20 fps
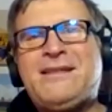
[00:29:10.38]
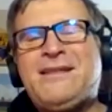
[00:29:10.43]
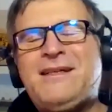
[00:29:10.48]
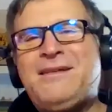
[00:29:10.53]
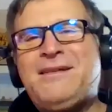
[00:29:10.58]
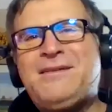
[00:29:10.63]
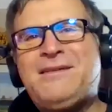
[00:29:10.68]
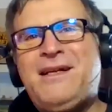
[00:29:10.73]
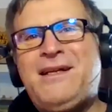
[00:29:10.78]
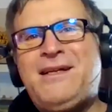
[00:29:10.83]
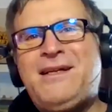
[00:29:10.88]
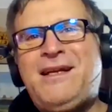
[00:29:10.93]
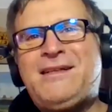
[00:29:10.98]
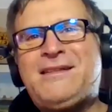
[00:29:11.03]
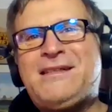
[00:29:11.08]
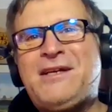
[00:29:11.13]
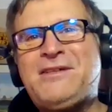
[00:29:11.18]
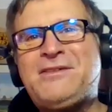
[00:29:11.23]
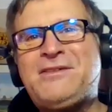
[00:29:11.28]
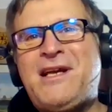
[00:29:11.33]
Another banner. It, it
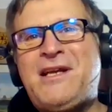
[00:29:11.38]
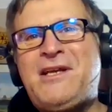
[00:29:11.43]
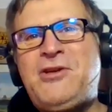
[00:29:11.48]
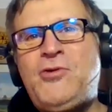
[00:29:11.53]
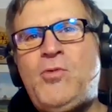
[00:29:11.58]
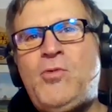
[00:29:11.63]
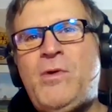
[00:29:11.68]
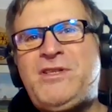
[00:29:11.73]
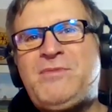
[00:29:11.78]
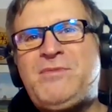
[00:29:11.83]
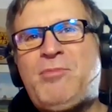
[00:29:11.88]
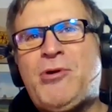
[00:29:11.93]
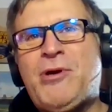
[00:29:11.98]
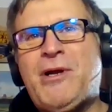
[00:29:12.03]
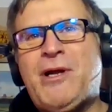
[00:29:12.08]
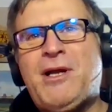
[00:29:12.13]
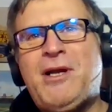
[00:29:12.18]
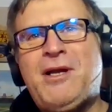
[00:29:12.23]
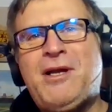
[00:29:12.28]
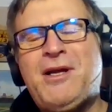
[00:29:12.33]
sounds like you whispering.